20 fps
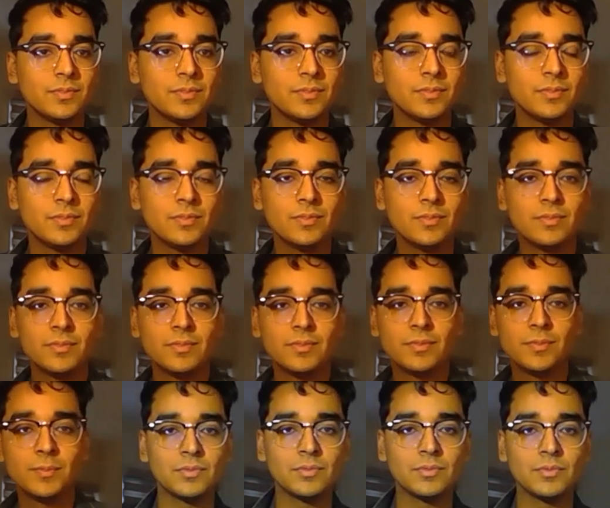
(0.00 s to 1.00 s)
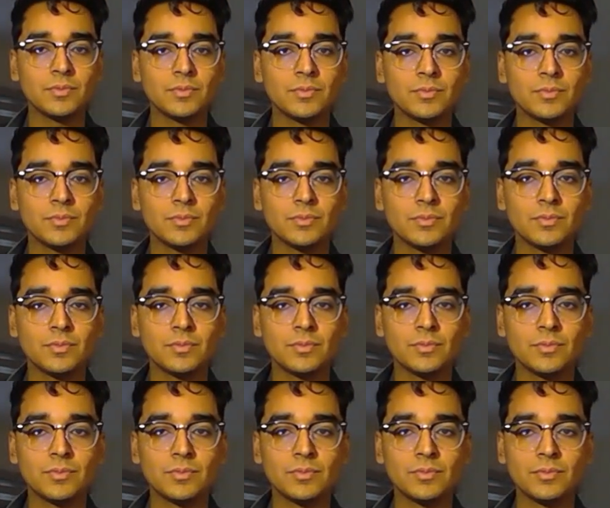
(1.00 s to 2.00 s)

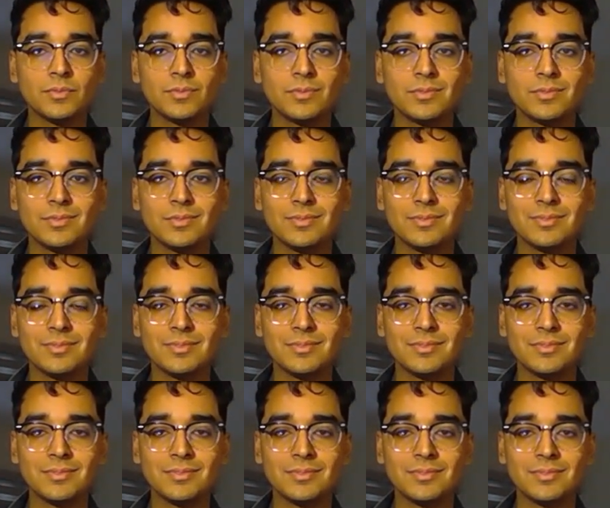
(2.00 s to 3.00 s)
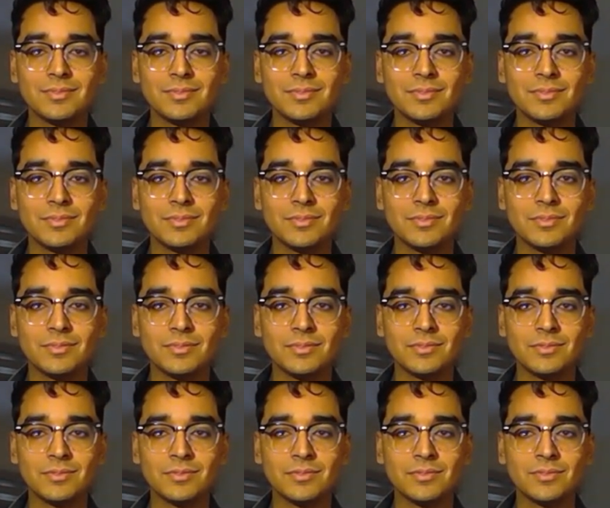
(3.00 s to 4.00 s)

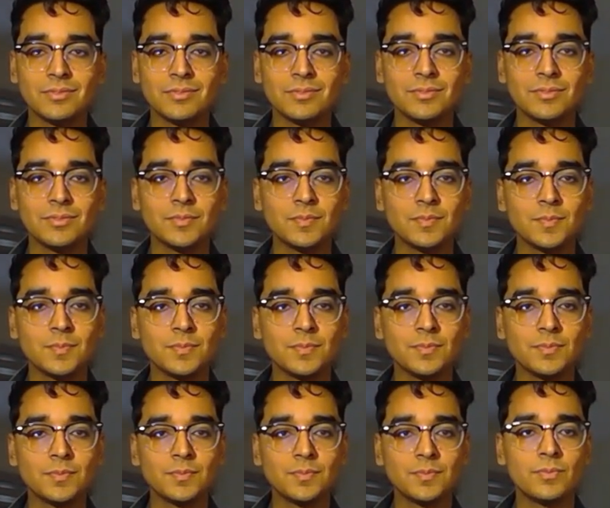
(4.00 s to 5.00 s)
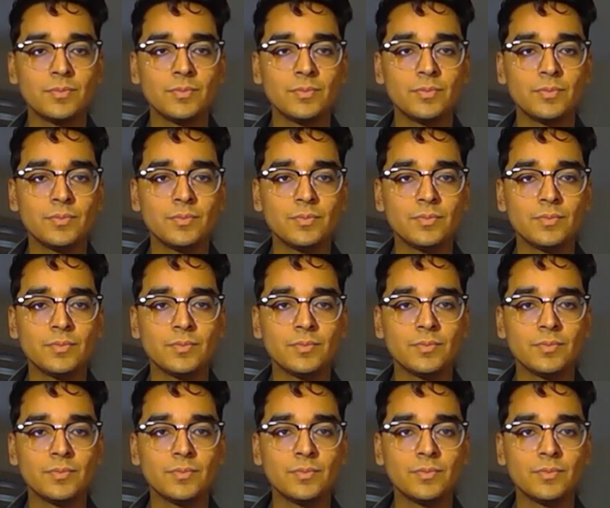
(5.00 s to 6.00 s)

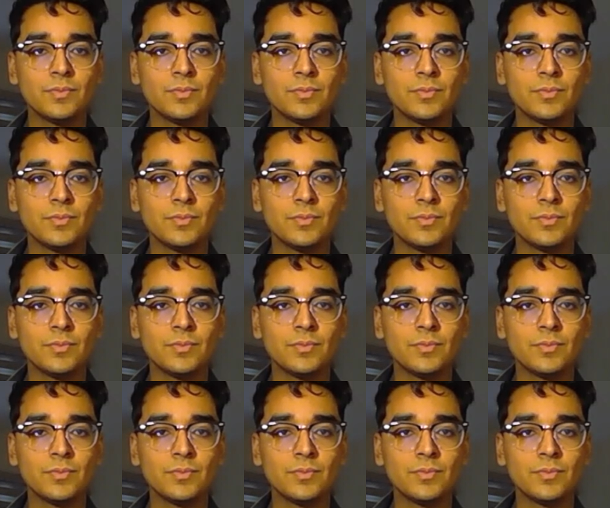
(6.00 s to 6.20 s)
The person shown says nothing.